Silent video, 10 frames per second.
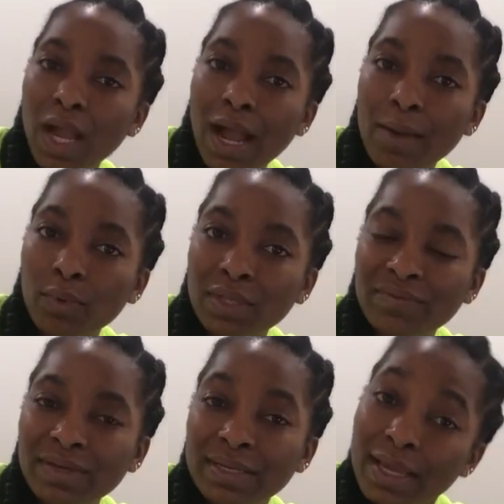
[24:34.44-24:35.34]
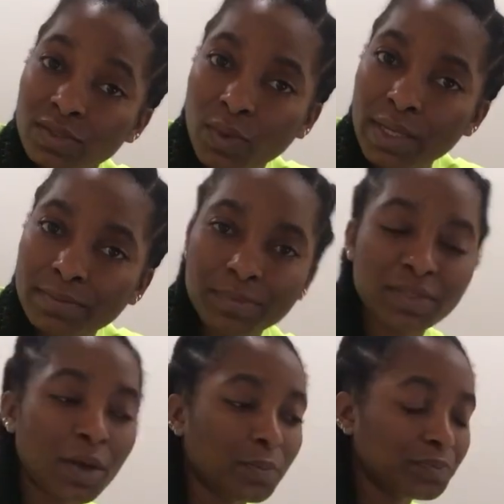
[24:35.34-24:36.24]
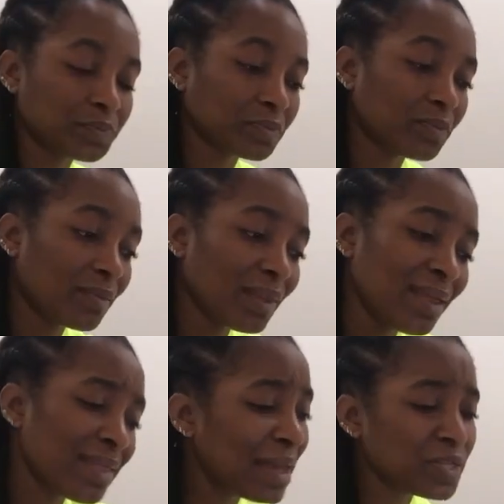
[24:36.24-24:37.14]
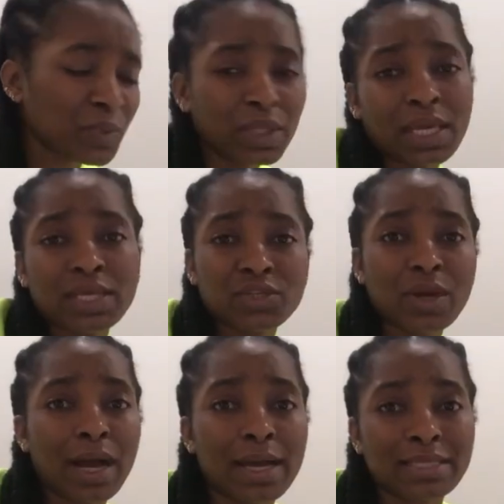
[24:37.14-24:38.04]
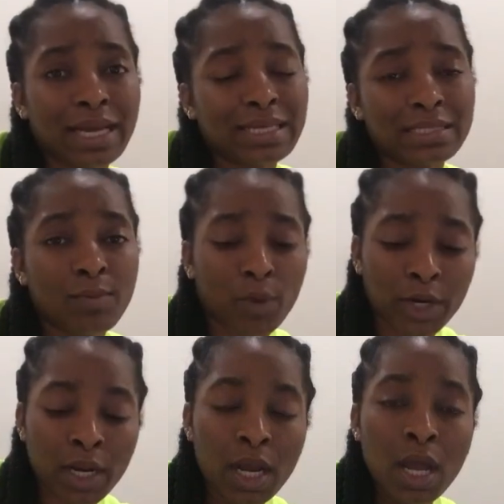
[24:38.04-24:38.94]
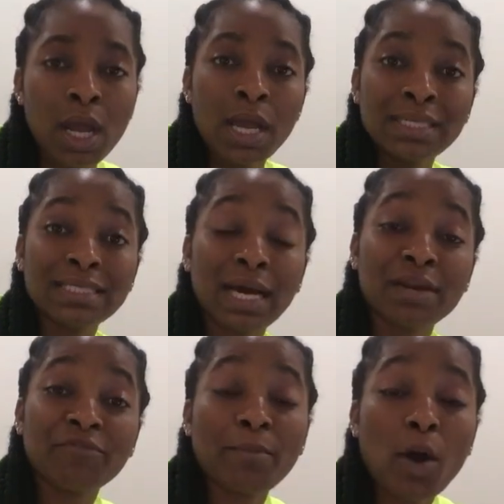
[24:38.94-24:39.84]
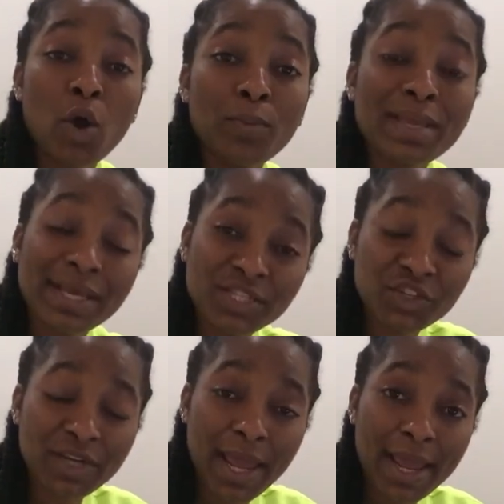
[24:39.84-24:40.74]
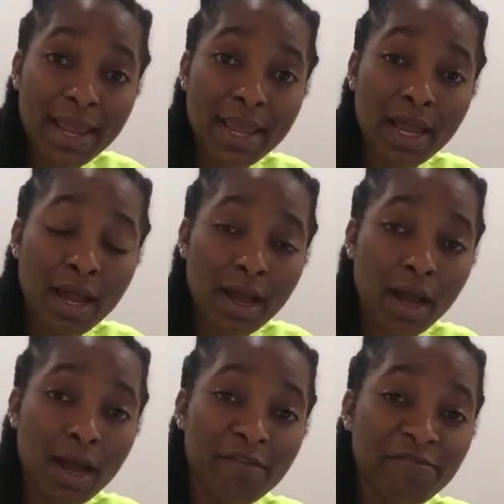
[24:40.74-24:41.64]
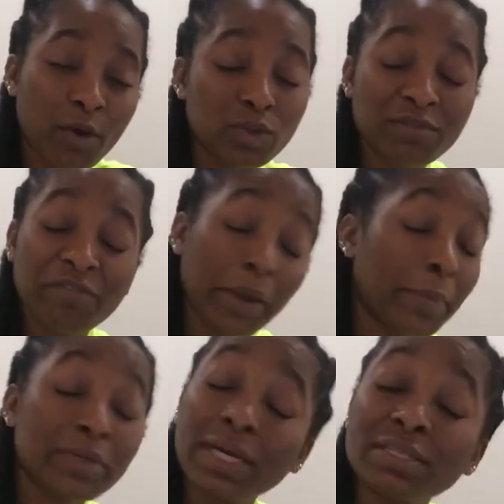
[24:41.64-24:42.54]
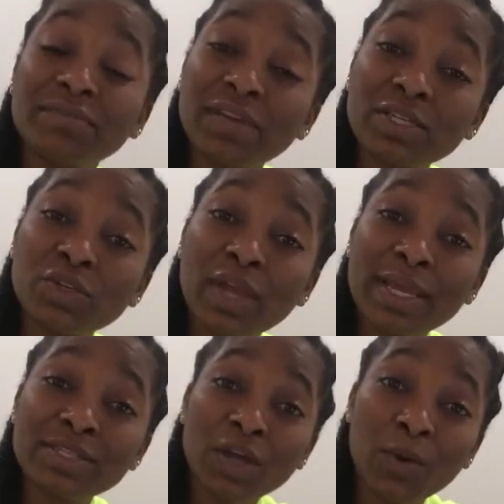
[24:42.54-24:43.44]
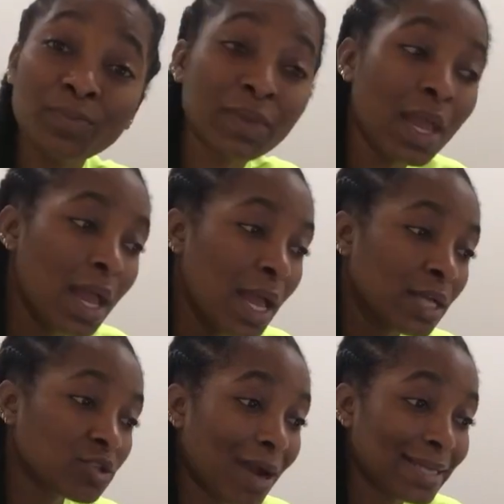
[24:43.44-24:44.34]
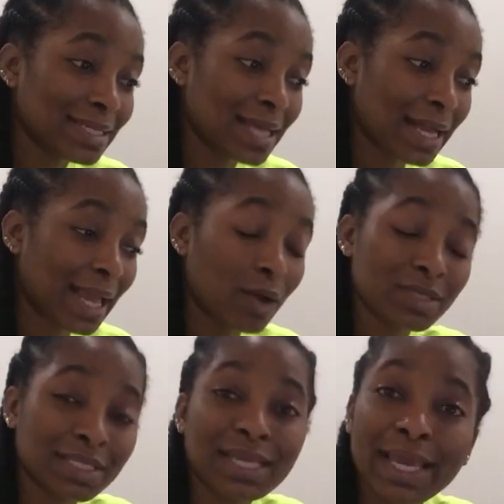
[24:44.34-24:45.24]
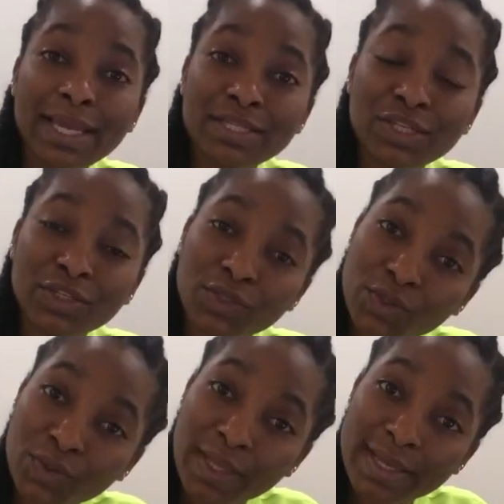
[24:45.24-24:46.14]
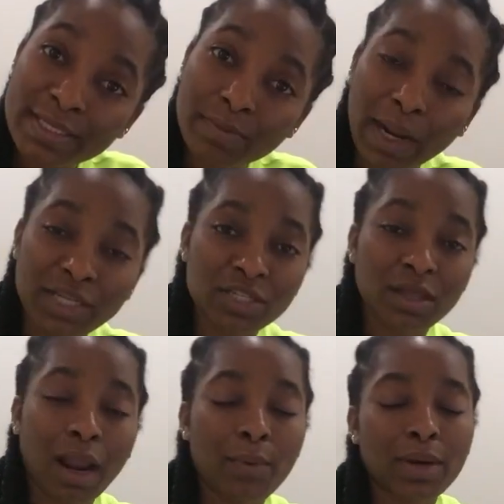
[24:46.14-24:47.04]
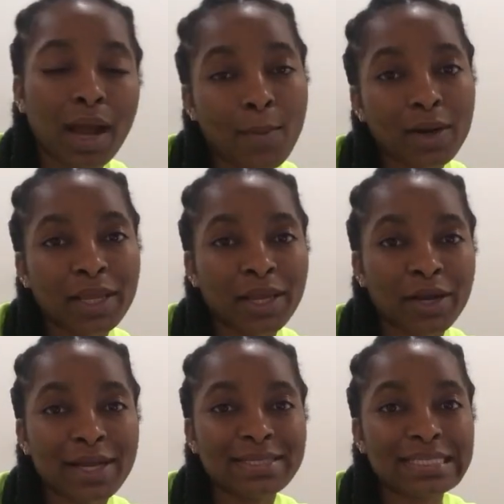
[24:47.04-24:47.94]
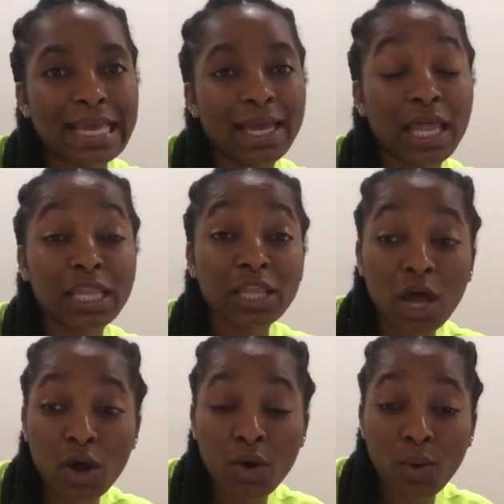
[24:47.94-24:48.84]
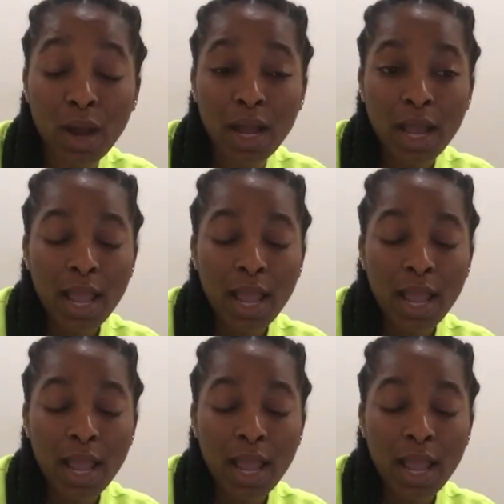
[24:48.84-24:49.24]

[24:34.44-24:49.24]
I will leave it next week. So that is really it, you guys. I got some work done from home yesterday. Felt very productive yesterday, so trying to knock out today's to-do list, but I just thought I would come on here and say hello.